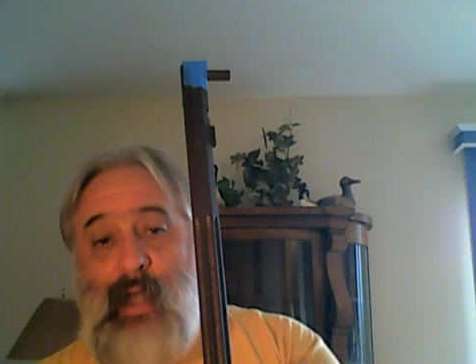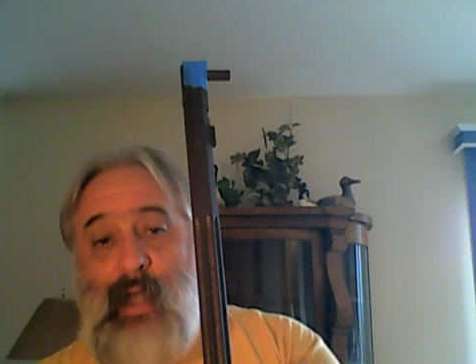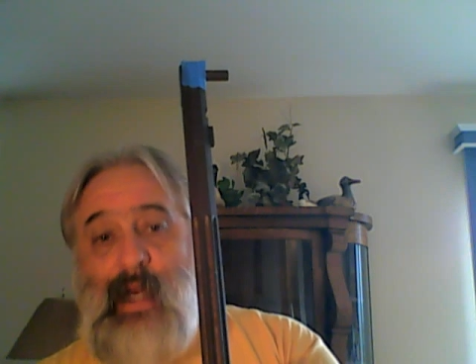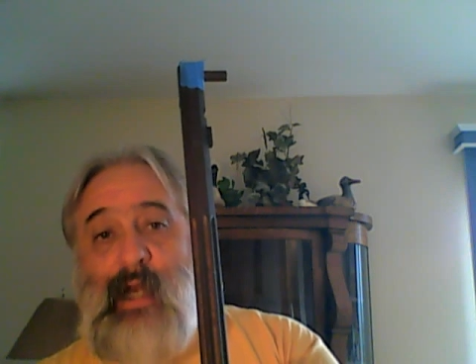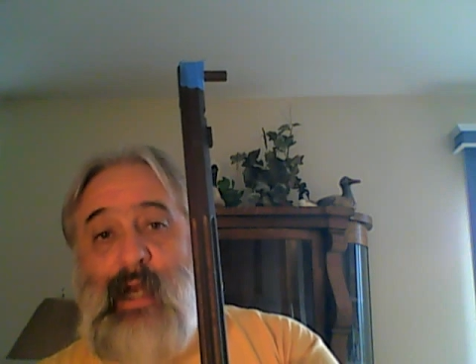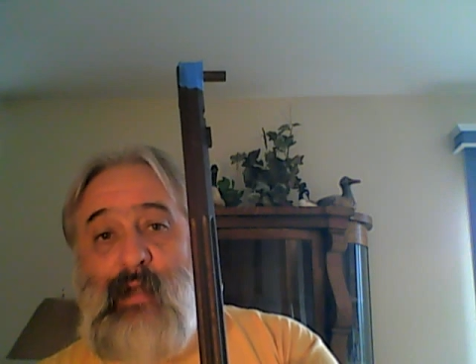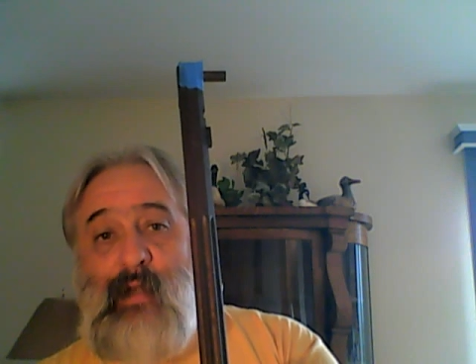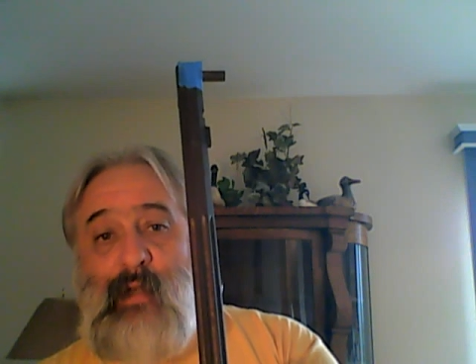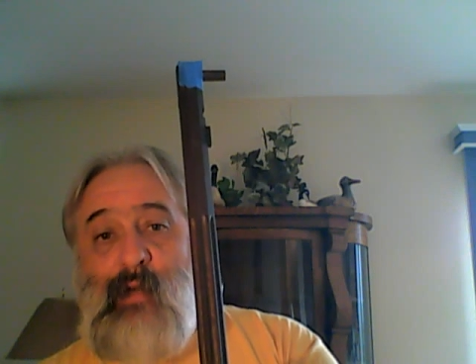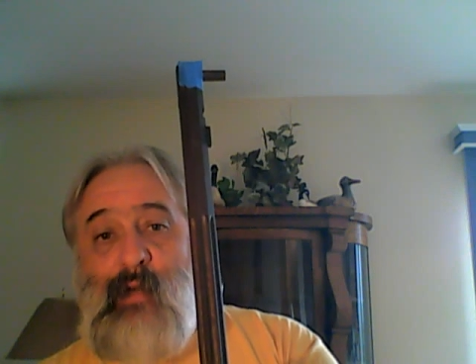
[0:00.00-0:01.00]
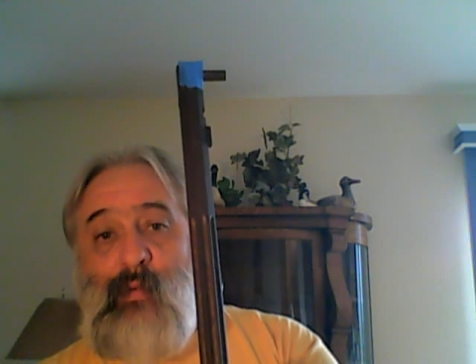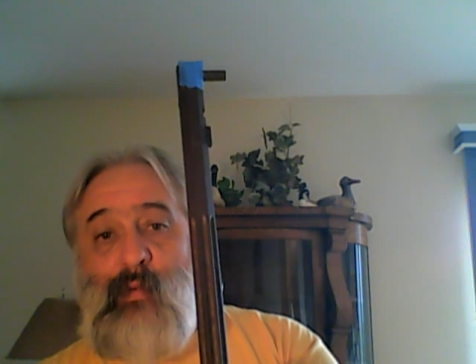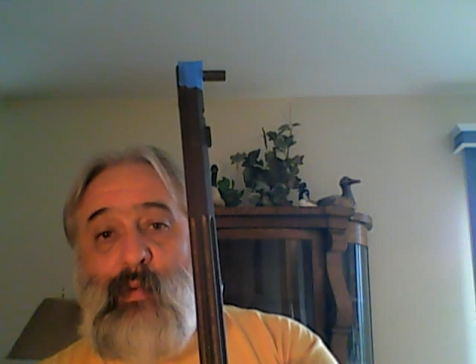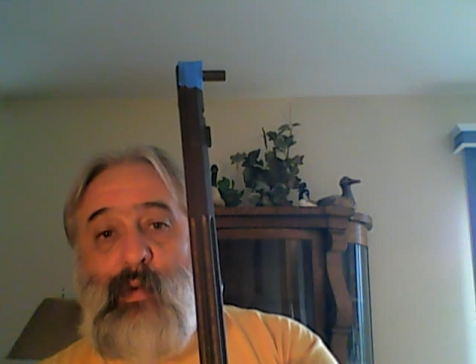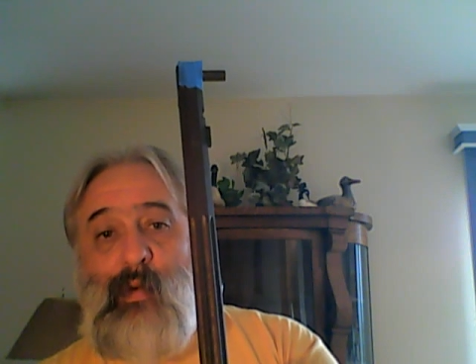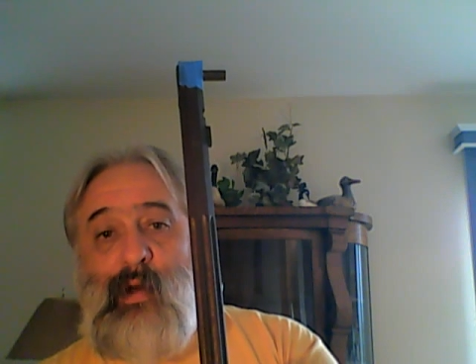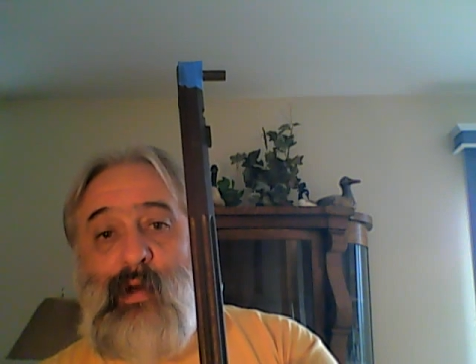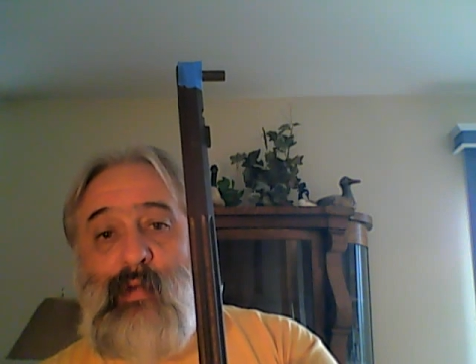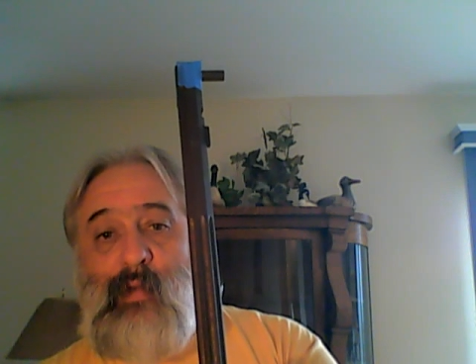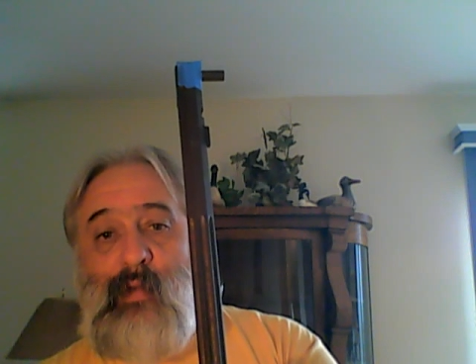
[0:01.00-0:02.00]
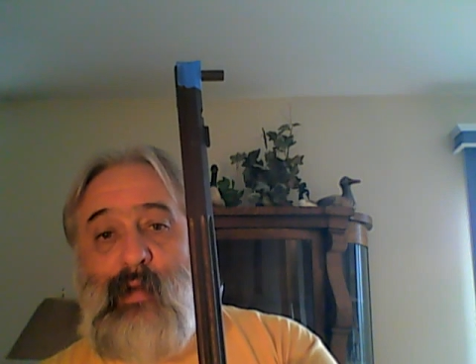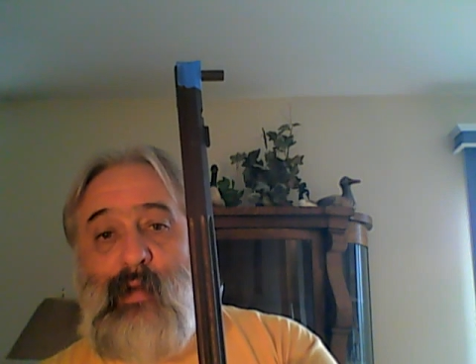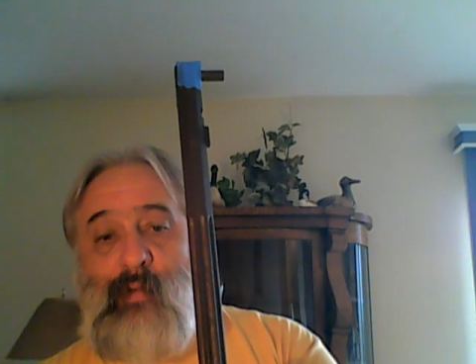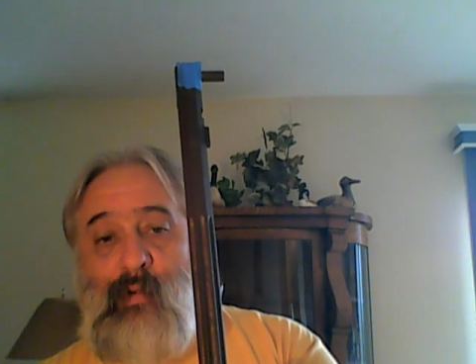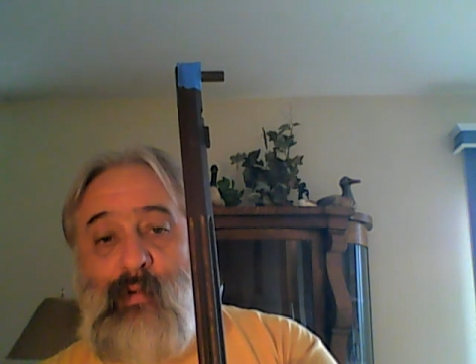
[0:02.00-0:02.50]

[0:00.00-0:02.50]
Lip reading: And I think, you know, we're going to, you know,